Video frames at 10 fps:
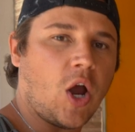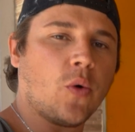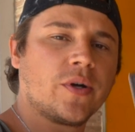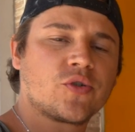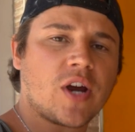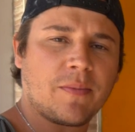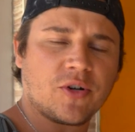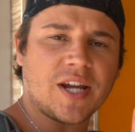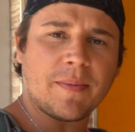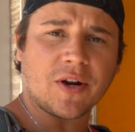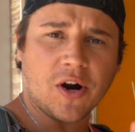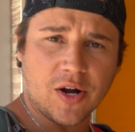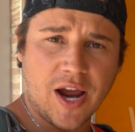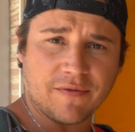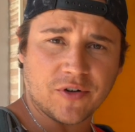Always grab your debit
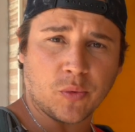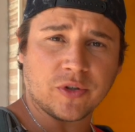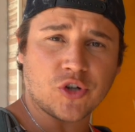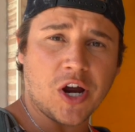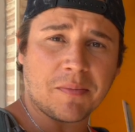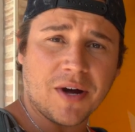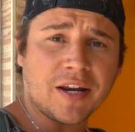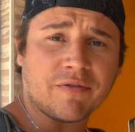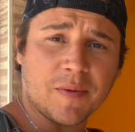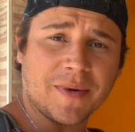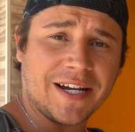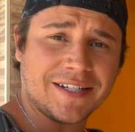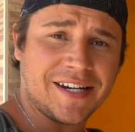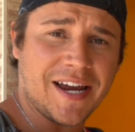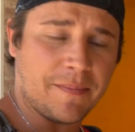card after withdrawing money from an
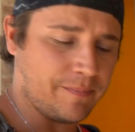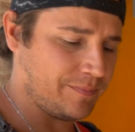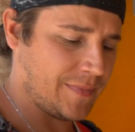ATM.